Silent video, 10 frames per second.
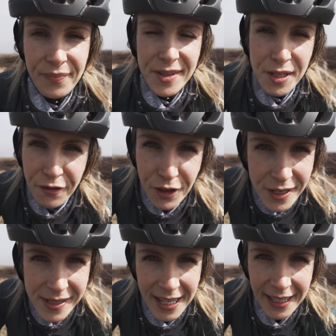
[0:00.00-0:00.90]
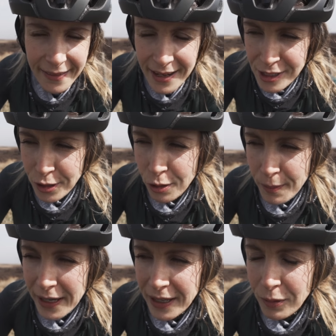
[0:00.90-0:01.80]
So the first thing that it taught
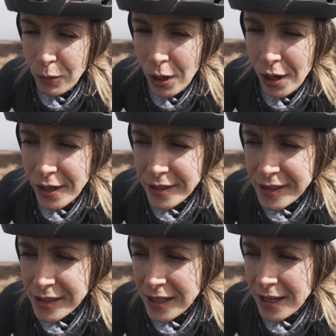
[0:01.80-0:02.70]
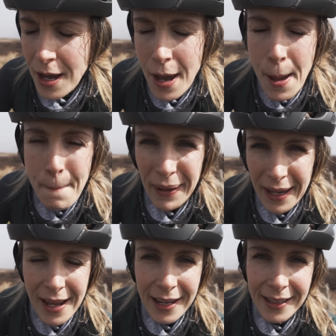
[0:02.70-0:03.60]
me was
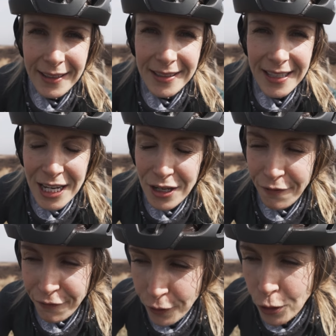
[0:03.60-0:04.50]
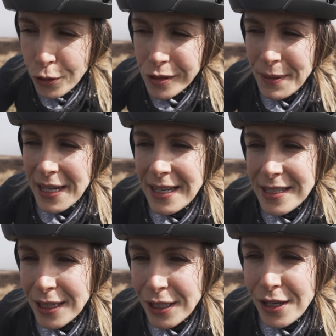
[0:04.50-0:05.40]
mechanics. It forced me
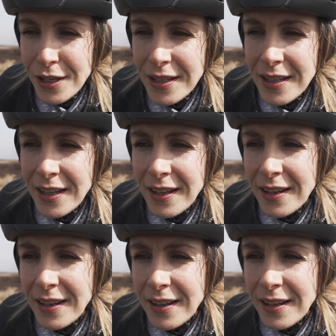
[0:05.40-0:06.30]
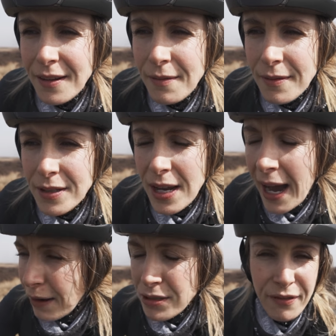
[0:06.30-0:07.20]
to learn
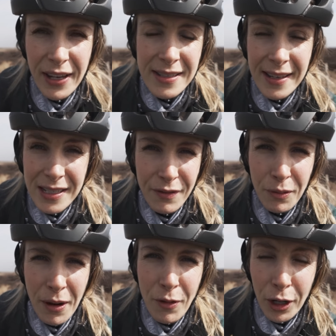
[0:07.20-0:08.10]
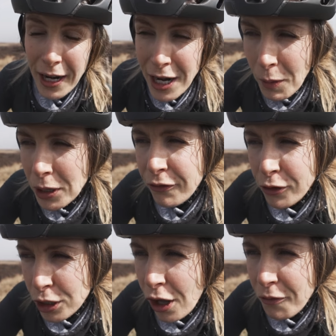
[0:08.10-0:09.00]
how to fix things if it went wrong. And I know for
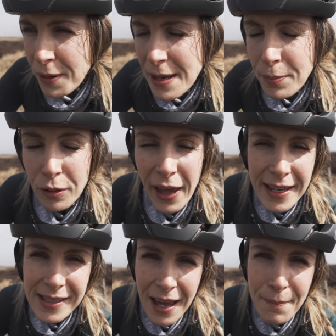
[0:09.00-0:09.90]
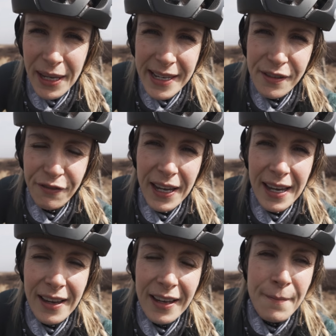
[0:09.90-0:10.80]
a lot of people that is their biggest
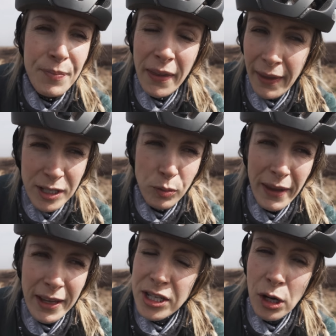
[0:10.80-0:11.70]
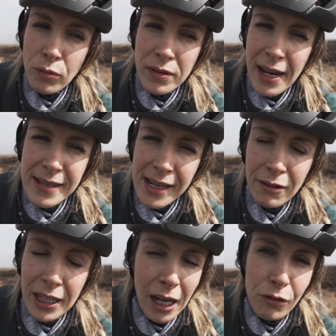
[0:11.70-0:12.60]
fear, and that's why they don't
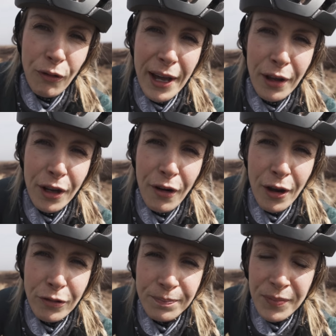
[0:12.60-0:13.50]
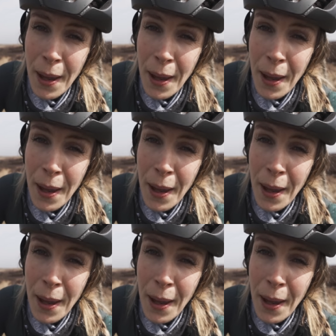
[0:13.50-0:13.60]
necessarily go and ride on their own.